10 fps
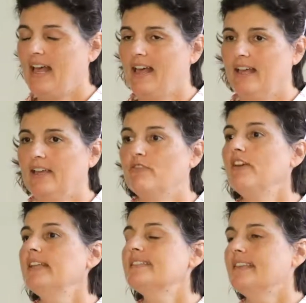
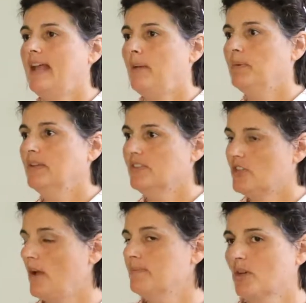events that happen in
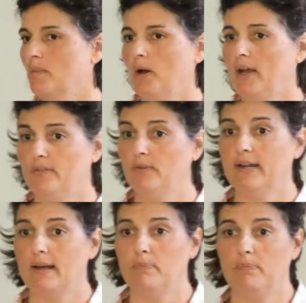times gone by and
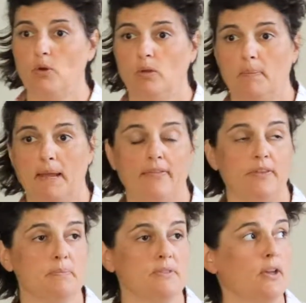read up all about
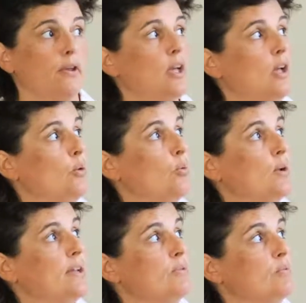them. So
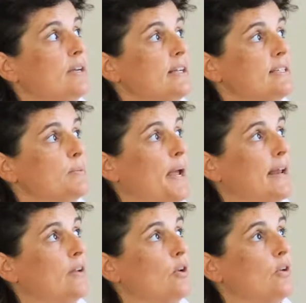we really
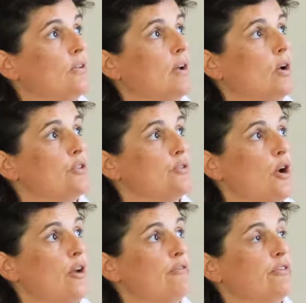depended on
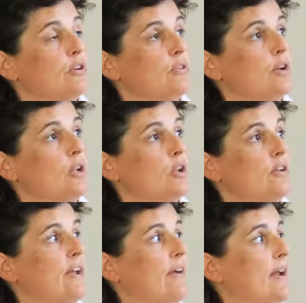Trove for a lot
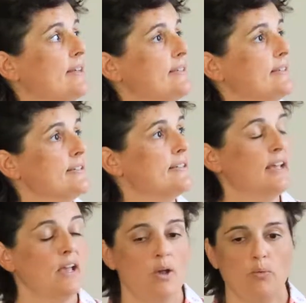of our answers.
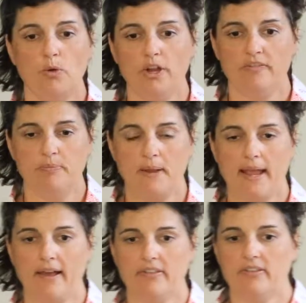Word of
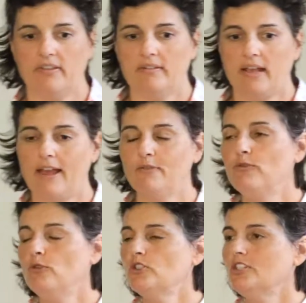mouth.
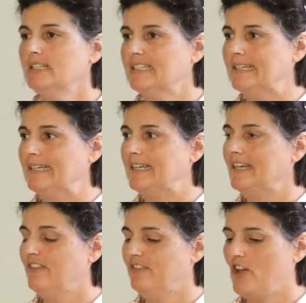Unfortunately,
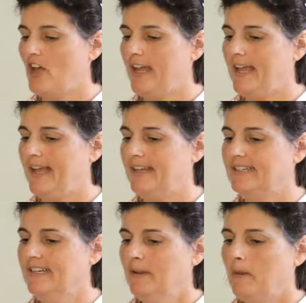if I had